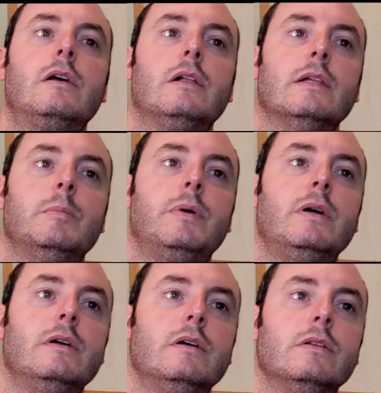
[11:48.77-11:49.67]
clip,
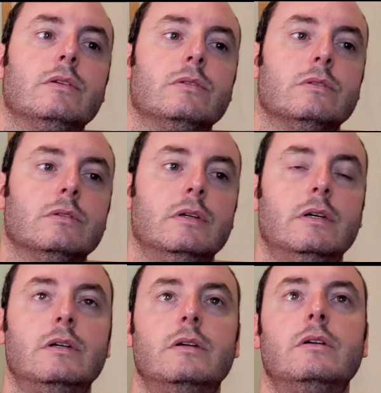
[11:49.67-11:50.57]
little
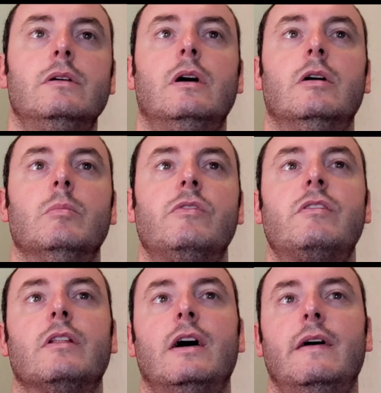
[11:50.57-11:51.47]

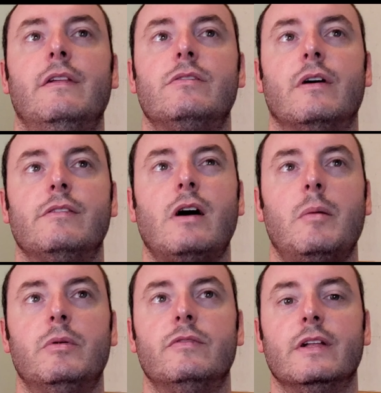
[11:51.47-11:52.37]
slot that's on
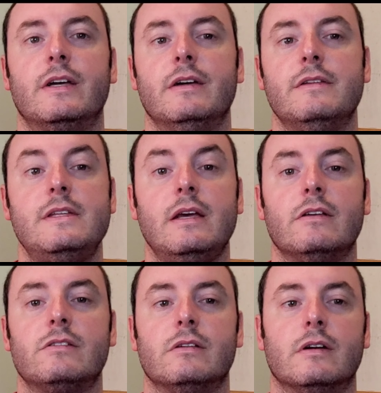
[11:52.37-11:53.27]
top of like a
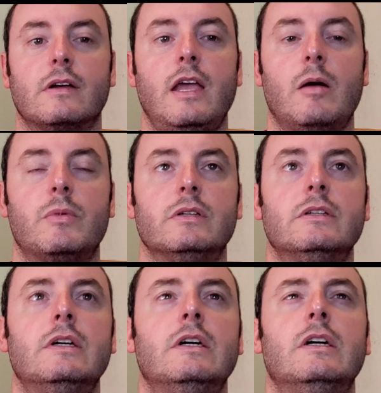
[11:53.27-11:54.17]
DSLR camera.
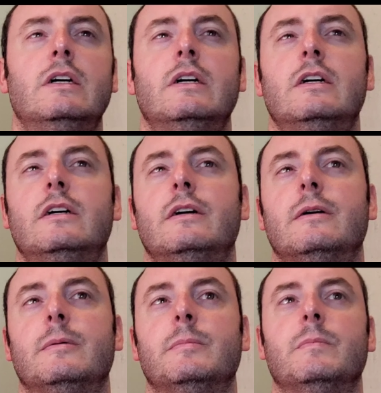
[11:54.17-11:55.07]

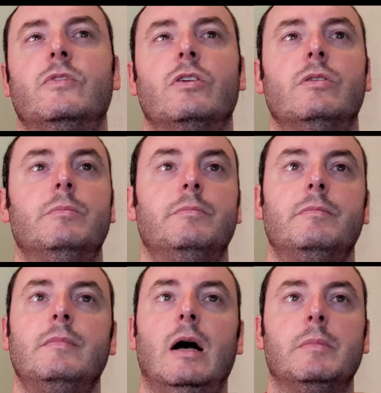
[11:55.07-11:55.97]
So
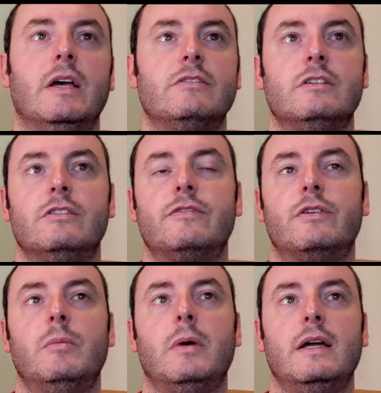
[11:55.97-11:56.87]
I'm guessing it's
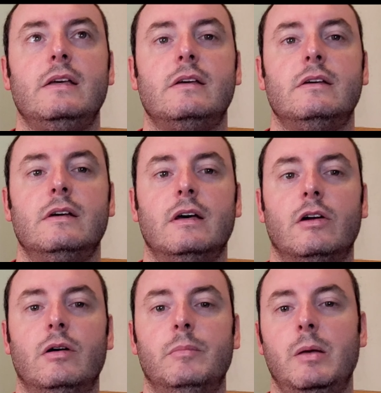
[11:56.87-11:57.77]
for a mic. I
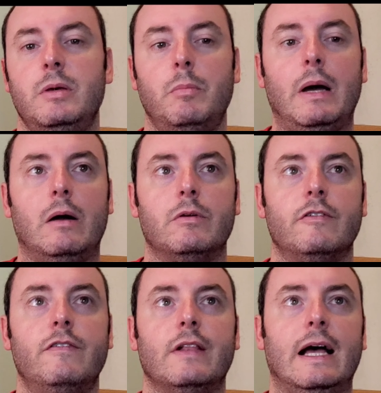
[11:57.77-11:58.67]
don't know, maybe a
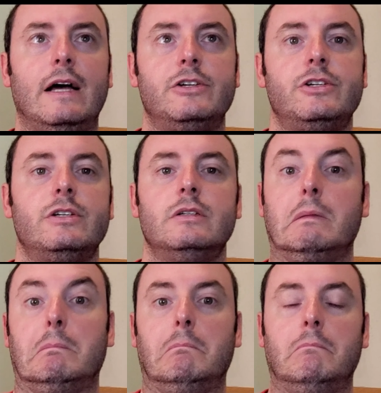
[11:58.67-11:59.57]
powered flash
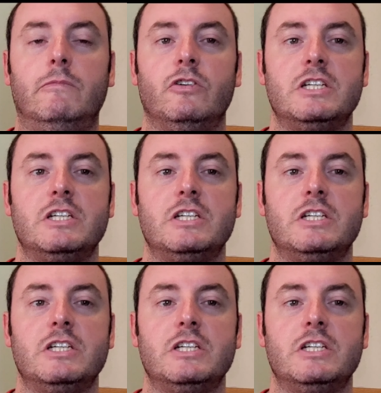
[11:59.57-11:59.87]
for